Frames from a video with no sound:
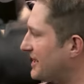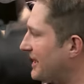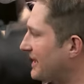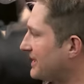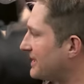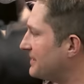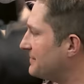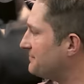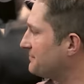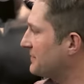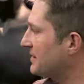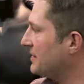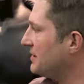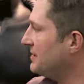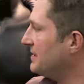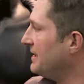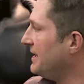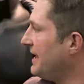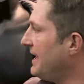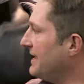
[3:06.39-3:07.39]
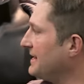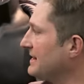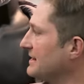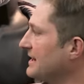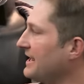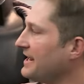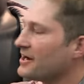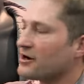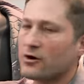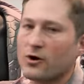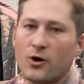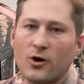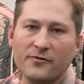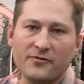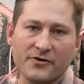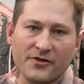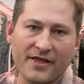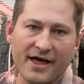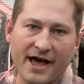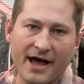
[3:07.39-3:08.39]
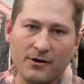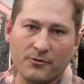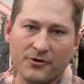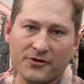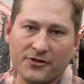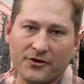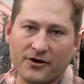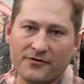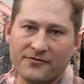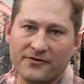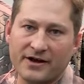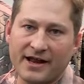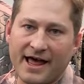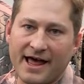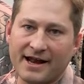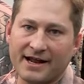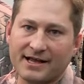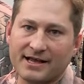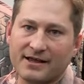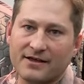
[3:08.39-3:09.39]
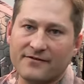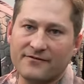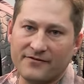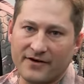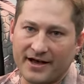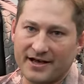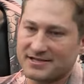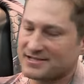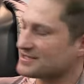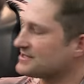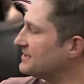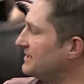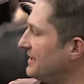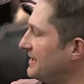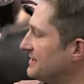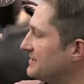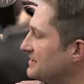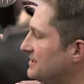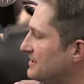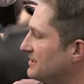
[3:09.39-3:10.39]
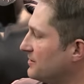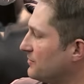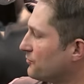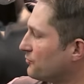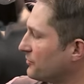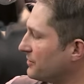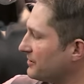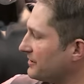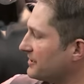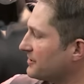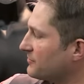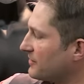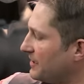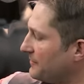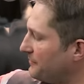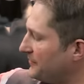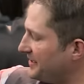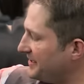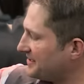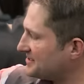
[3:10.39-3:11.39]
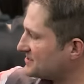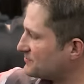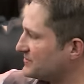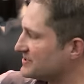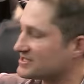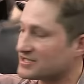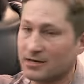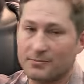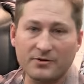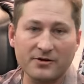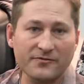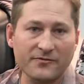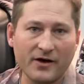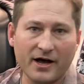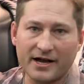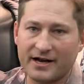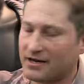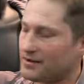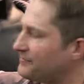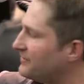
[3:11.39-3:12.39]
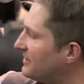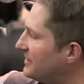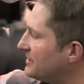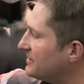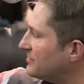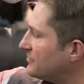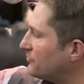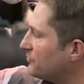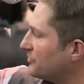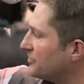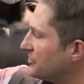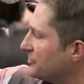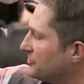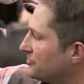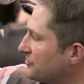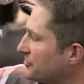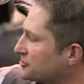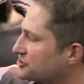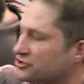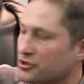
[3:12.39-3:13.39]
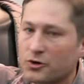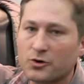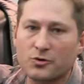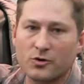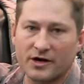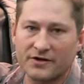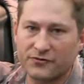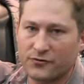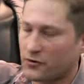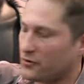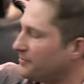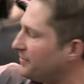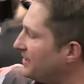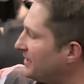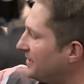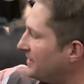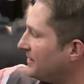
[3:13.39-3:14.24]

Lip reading: jacket and layer over that with our Fanatic vest. And really great piece. We simplified it a bit. There's no grunt tube in